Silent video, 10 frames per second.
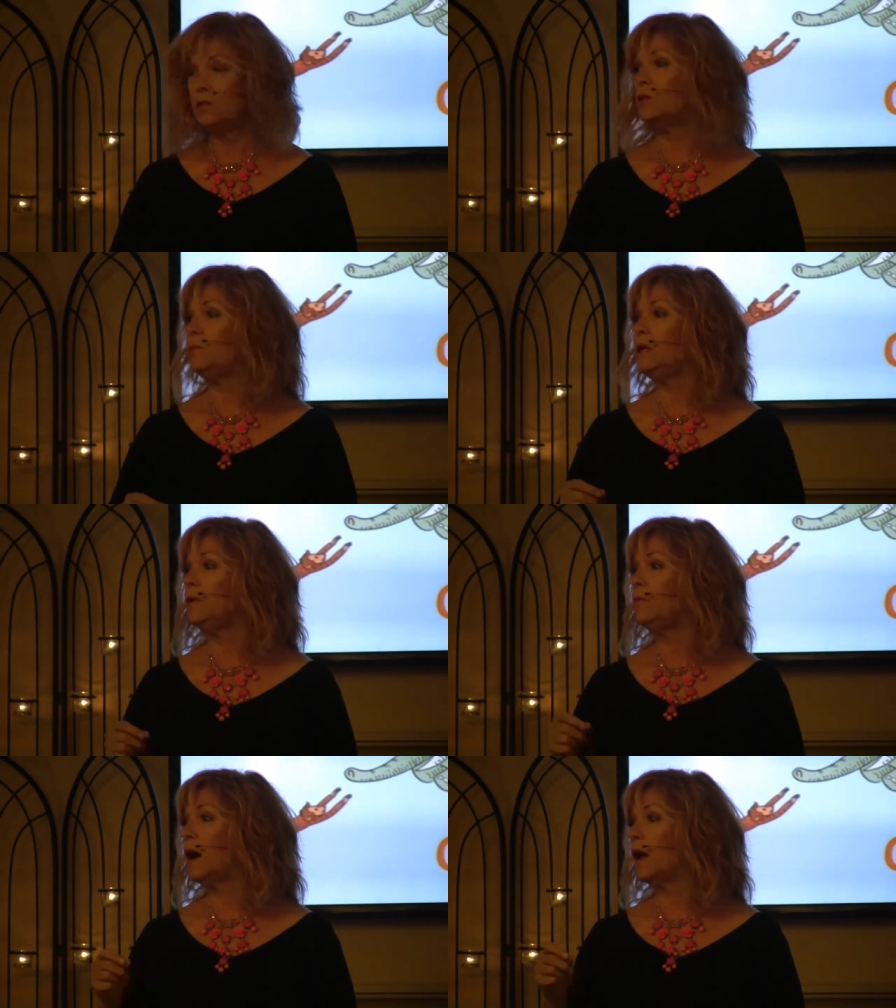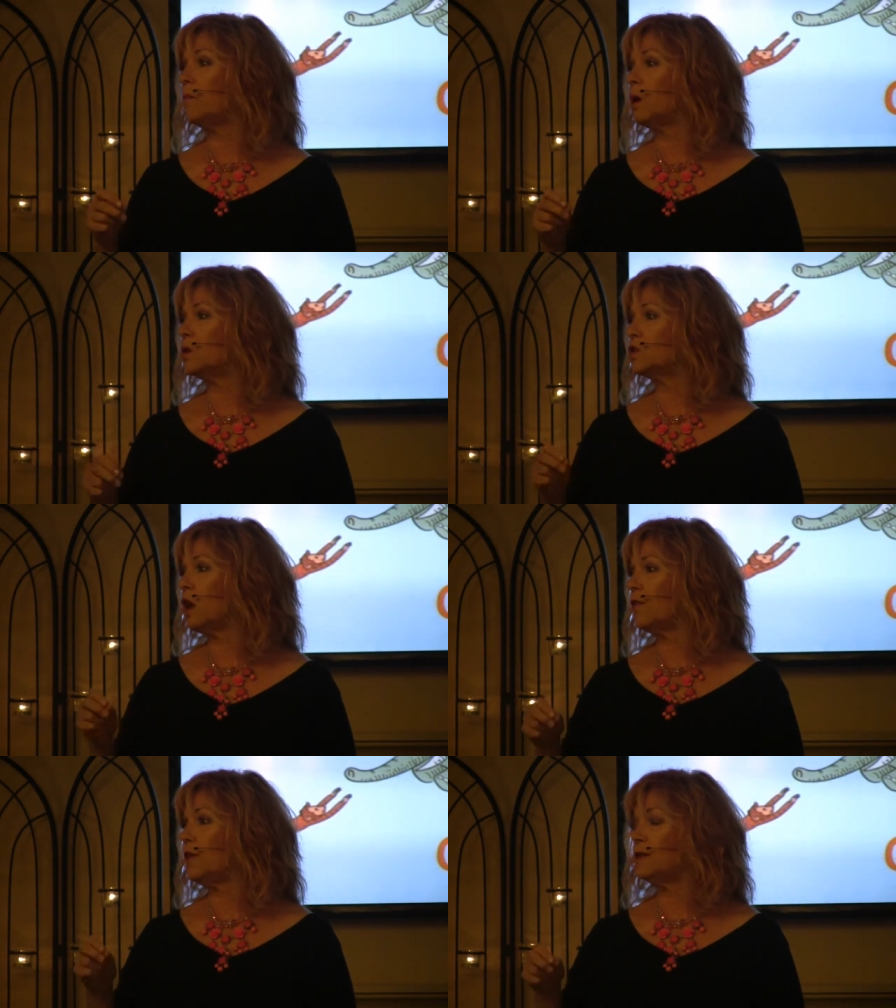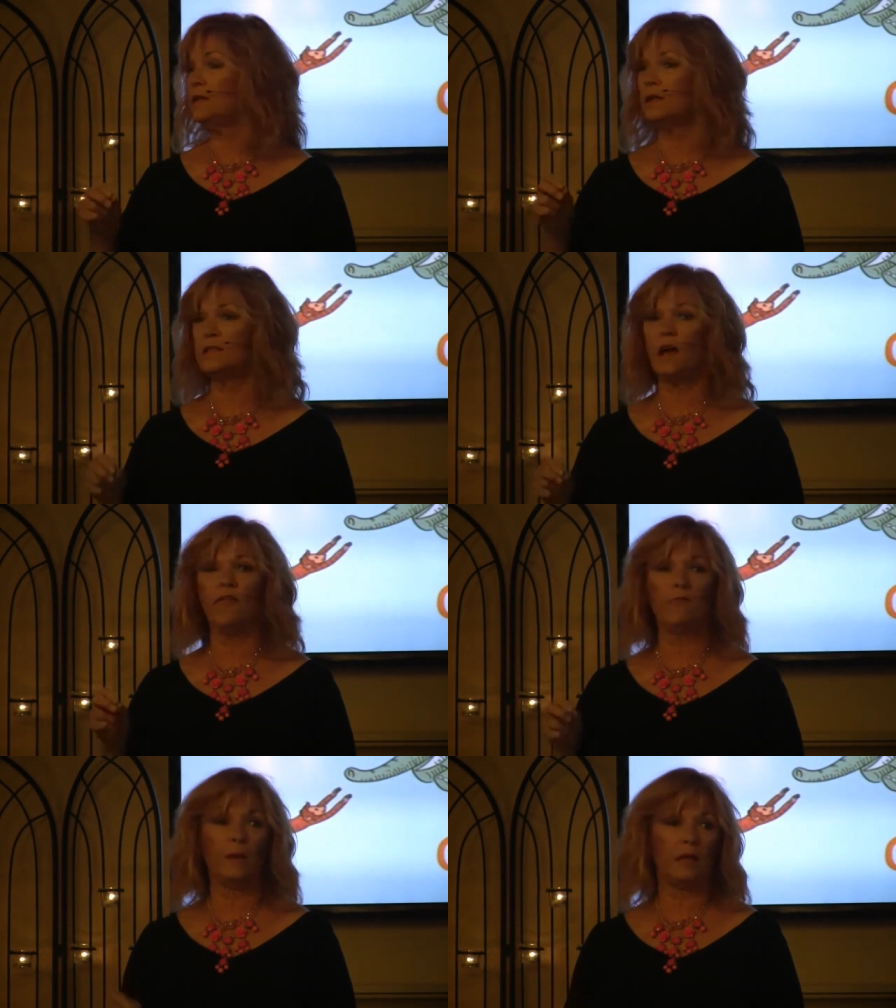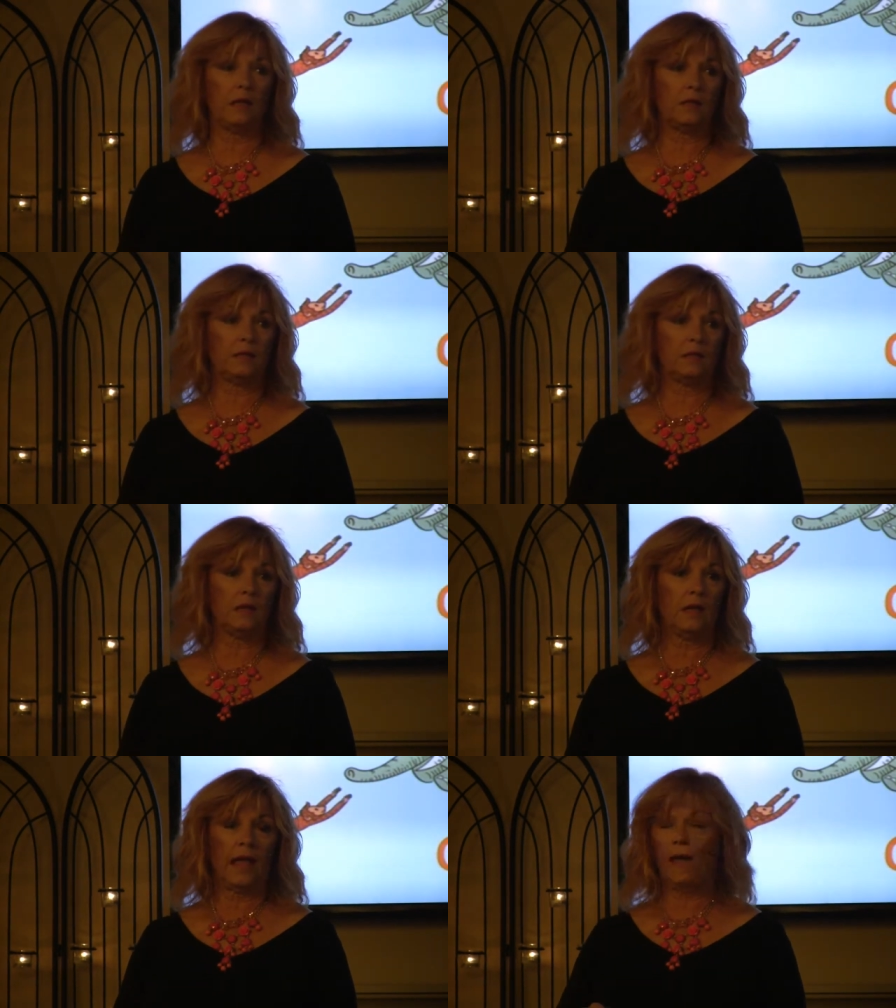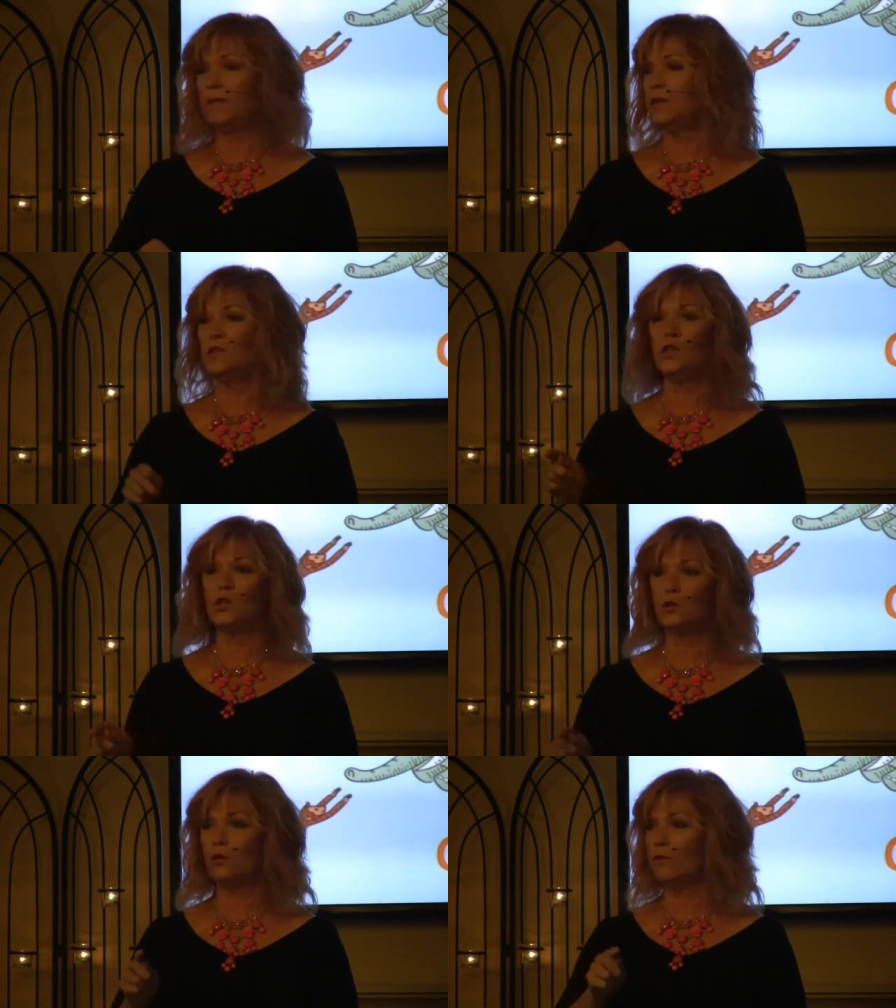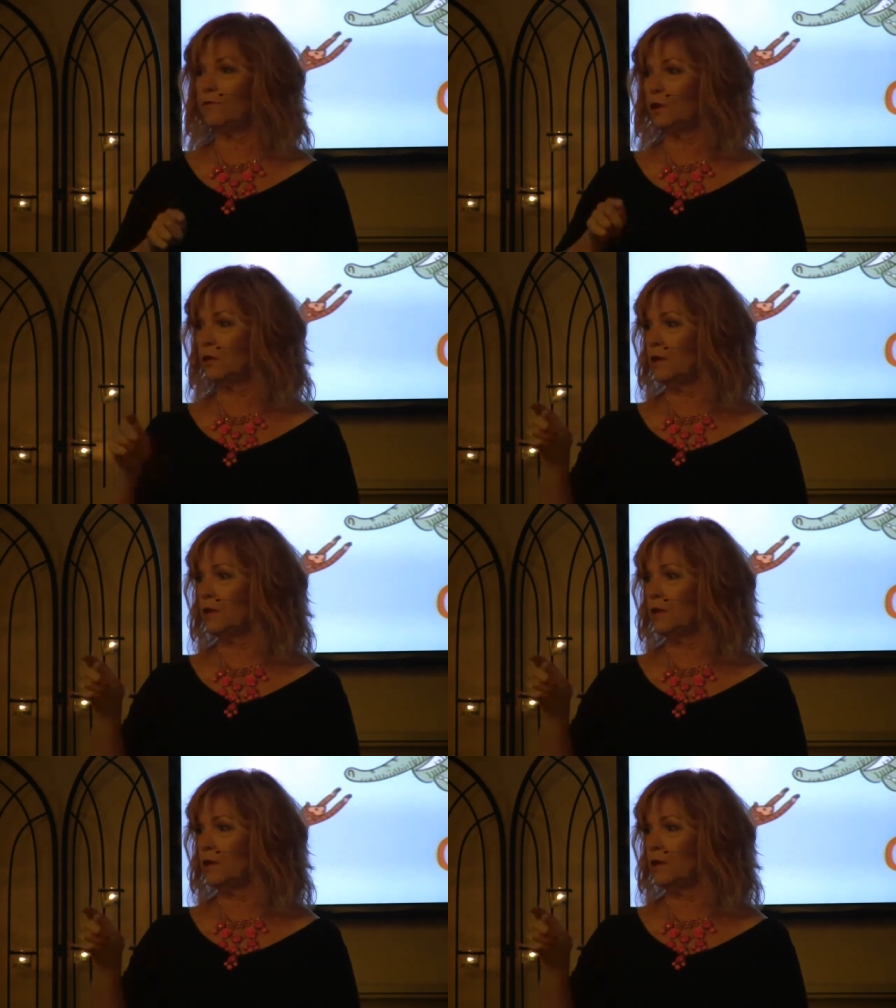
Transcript: To be my most authentic self means, and this is true for